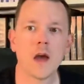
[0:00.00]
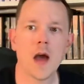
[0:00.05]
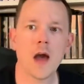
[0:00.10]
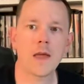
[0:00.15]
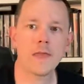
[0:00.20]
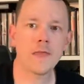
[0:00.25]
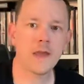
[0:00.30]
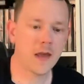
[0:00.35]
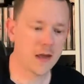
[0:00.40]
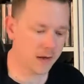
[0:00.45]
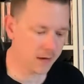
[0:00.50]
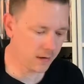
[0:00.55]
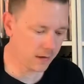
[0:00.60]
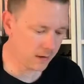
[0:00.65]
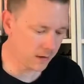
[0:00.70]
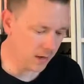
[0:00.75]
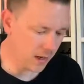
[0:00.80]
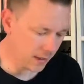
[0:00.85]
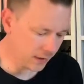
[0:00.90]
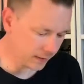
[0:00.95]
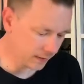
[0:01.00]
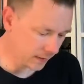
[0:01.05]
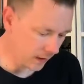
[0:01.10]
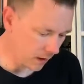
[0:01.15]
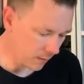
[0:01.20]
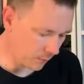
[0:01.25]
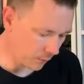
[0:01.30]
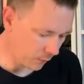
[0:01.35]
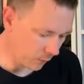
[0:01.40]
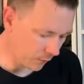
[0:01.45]
And then next
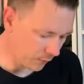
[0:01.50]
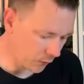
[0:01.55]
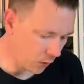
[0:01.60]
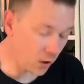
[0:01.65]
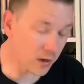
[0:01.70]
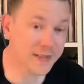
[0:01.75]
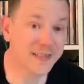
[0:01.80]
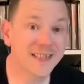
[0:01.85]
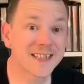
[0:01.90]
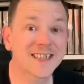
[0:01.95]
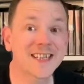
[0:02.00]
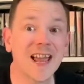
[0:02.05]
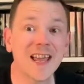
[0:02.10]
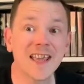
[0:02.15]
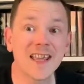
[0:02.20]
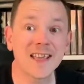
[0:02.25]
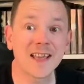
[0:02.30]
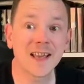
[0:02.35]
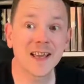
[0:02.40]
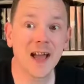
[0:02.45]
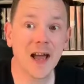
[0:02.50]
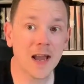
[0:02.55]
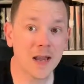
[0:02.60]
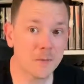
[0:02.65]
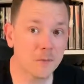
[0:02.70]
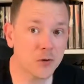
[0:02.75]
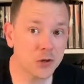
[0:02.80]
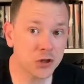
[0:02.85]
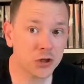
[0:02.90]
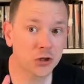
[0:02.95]
up, we've got a Sega
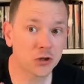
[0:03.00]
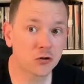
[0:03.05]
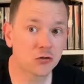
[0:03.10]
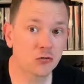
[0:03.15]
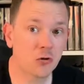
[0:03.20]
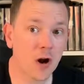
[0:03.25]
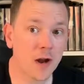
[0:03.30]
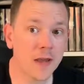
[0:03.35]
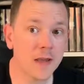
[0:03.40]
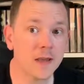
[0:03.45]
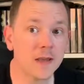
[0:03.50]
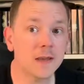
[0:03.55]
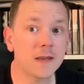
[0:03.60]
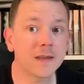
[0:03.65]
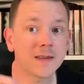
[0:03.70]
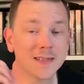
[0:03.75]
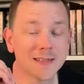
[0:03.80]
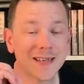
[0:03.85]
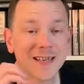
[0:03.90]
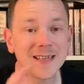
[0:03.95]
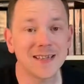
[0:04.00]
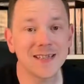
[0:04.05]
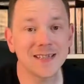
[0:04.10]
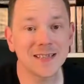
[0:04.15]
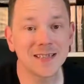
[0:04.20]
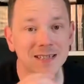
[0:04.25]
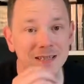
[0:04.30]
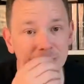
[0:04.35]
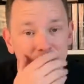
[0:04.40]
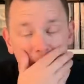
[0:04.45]
game, which is great. See,
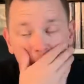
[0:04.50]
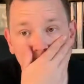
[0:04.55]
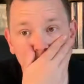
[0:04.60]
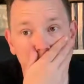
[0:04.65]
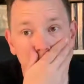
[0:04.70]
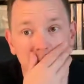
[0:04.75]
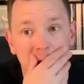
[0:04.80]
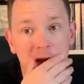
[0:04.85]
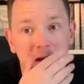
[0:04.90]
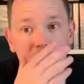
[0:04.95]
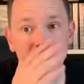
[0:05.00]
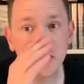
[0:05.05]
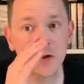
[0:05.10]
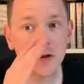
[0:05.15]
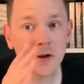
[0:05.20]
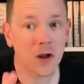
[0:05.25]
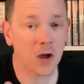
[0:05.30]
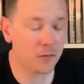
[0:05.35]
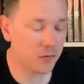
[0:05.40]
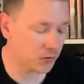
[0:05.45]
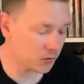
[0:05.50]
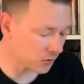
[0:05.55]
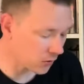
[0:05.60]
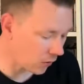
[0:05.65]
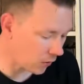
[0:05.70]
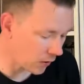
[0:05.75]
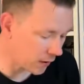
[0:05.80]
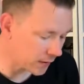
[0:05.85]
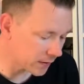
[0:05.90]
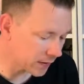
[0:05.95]
this is the theme that you're going to notice,
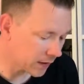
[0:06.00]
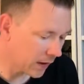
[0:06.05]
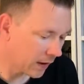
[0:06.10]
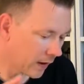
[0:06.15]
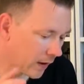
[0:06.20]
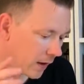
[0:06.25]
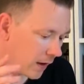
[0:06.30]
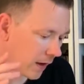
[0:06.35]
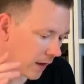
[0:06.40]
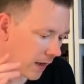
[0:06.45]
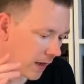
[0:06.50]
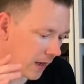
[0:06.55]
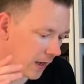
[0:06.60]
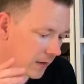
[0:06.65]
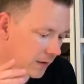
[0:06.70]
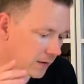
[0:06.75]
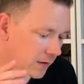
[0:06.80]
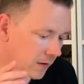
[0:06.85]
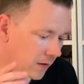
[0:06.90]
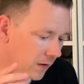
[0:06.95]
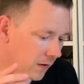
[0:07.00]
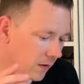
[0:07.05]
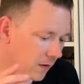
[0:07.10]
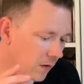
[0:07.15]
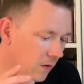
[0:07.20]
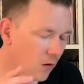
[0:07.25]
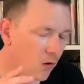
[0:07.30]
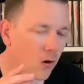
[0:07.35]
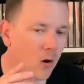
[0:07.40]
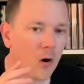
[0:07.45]
guys, is
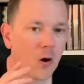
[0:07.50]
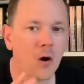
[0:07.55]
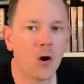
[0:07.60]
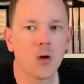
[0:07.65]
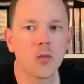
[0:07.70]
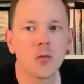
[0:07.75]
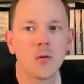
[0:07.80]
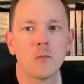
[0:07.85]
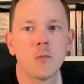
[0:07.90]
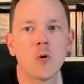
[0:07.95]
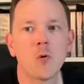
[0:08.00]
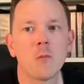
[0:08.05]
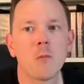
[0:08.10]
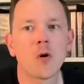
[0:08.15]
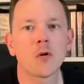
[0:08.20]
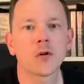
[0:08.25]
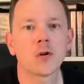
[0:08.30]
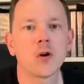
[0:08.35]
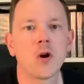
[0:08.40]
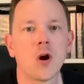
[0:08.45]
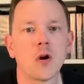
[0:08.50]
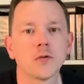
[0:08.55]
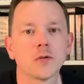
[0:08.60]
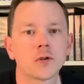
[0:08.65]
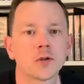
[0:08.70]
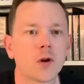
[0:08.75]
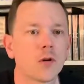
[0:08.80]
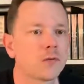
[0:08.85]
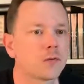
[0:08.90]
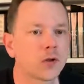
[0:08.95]
on the more modern
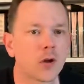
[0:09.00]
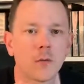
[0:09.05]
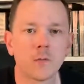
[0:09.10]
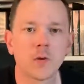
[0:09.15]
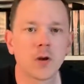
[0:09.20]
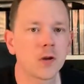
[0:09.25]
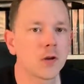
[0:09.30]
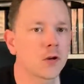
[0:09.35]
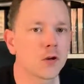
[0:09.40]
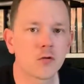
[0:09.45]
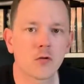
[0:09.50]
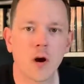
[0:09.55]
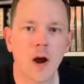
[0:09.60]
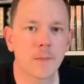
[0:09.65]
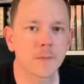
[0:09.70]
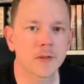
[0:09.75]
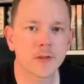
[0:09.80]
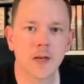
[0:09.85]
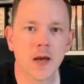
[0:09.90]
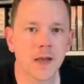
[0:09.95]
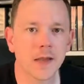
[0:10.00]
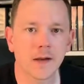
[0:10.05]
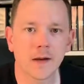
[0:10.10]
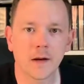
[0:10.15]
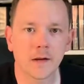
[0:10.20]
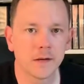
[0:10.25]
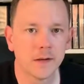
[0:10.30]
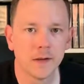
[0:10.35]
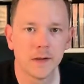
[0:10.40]
consoles, I'm going to grab Sega.